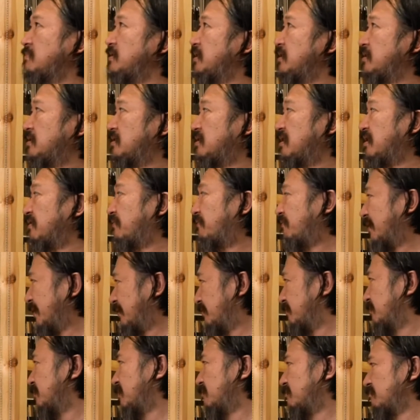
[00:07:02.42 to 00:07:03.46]
it's
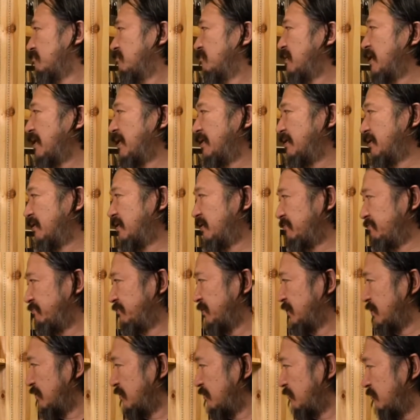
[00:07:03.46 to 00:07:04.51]
different from anything.
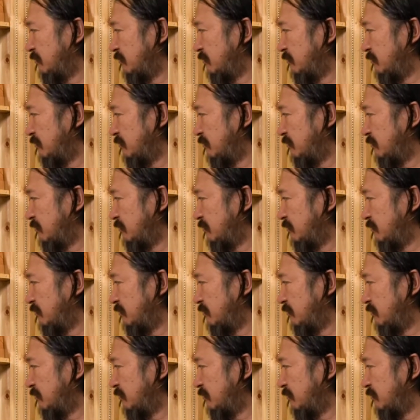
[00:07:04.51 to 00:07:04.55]
So